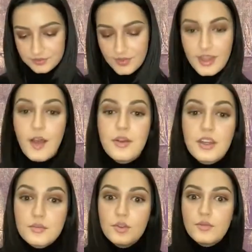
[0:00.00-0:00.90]
now we
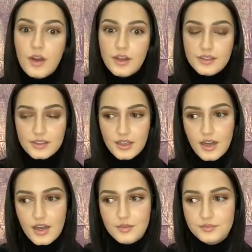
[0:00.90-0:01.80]
can move on to
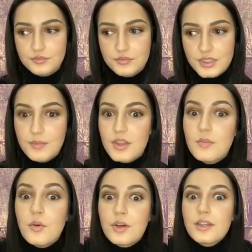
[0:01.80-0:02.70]
some of the
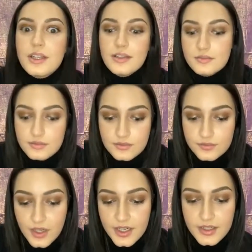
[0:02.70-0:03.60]
more like
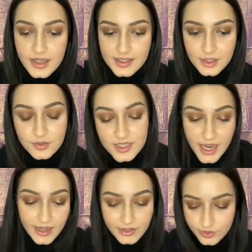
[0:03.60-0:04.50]
fun, not so
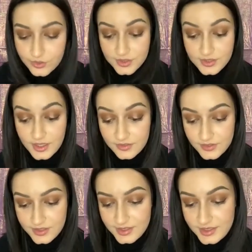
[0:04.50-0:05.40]
technical stuff,
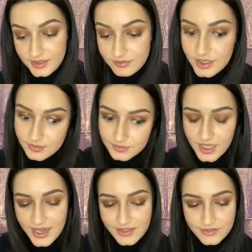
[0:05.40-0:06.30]
honestly. Well,
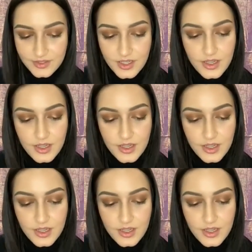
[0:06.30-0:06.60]
kind of.